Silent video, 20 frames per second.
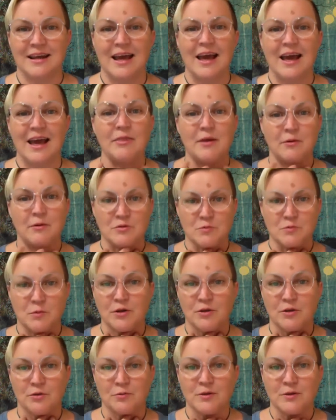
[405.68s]
and that was one
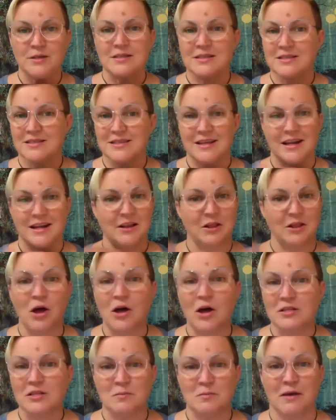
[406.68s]
of the reasons that i
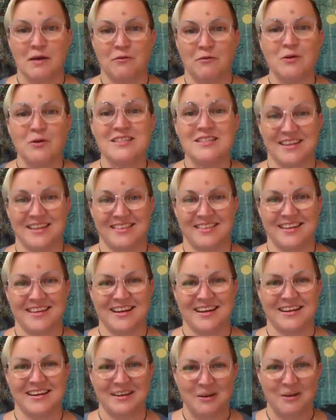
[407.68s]
lost my voice i
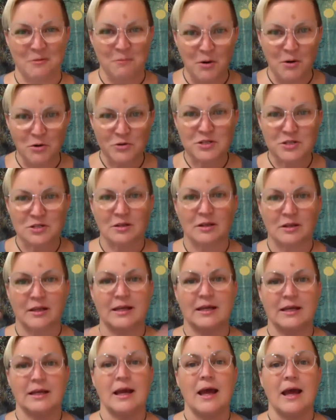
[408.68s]
think
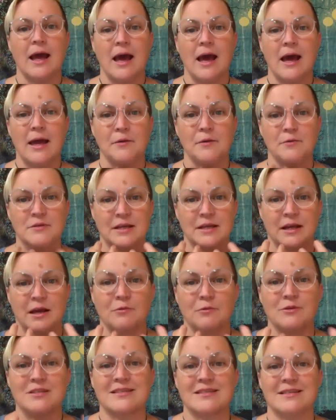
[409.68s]
emotionally it was like i
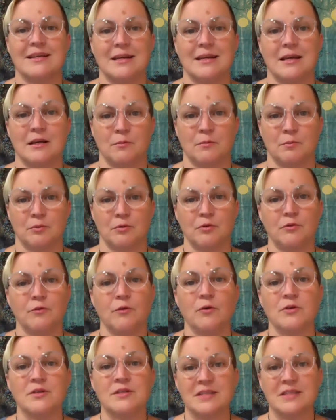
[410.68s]
was seeking
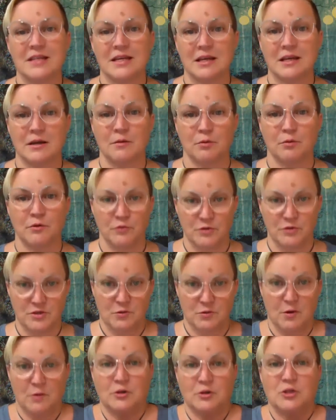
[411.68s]
approval seeking approval
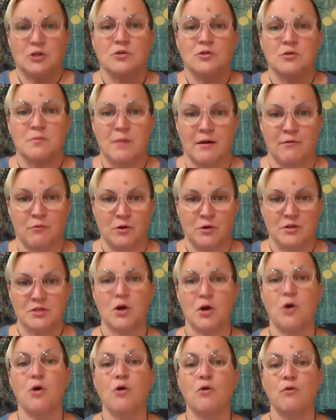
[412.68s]
so i would use my voice
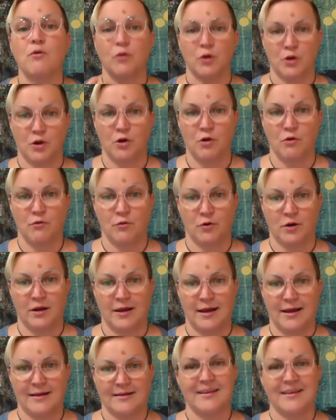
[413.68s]
over and over
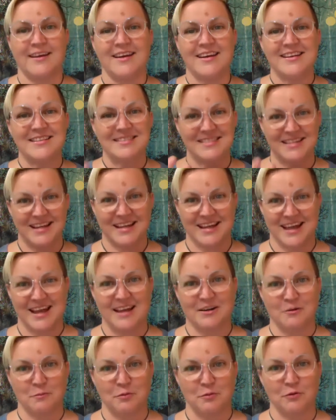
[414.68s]
again to
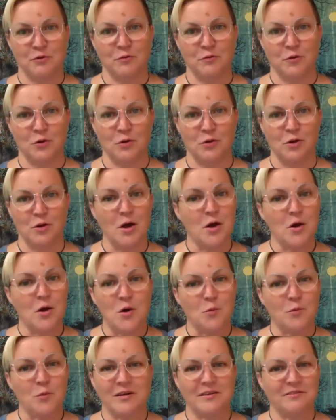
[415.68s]
gain approval
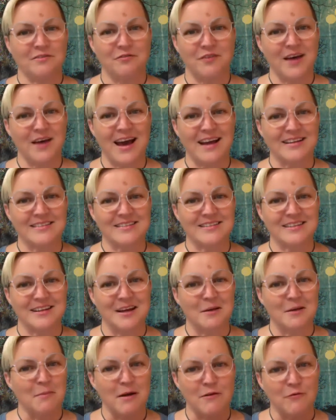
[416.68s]
when in fact
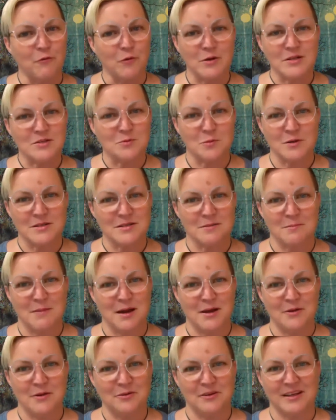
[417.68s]
my voice wasn't
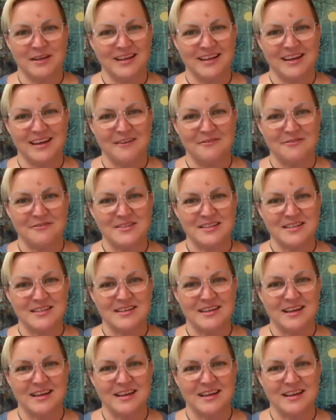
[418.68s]
my only gift